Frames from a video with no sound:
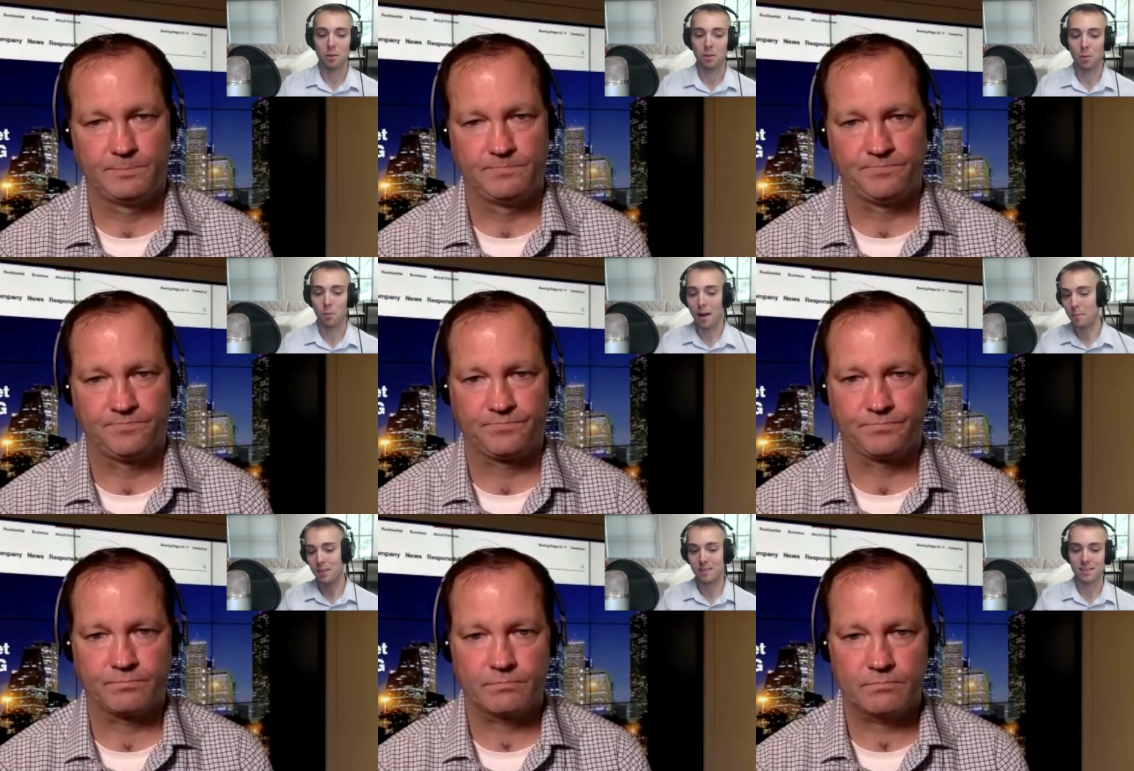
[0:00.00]
Speaker 1: the the
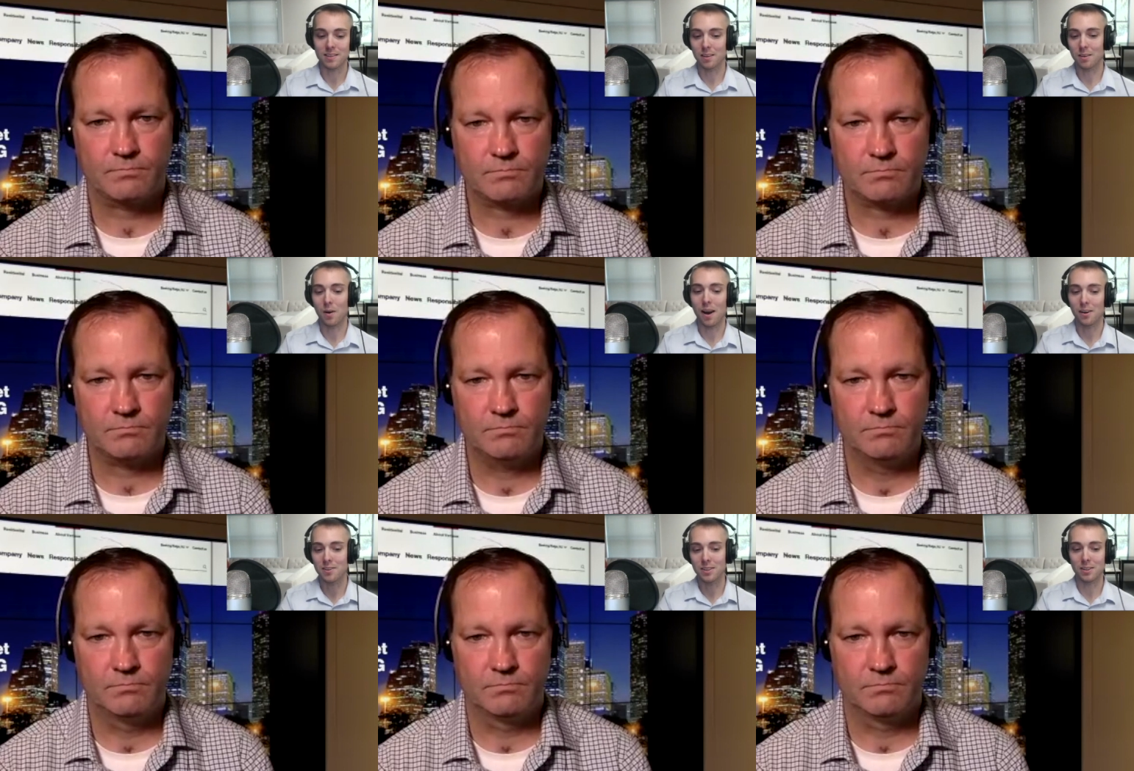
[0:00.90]
web in the sense that the wires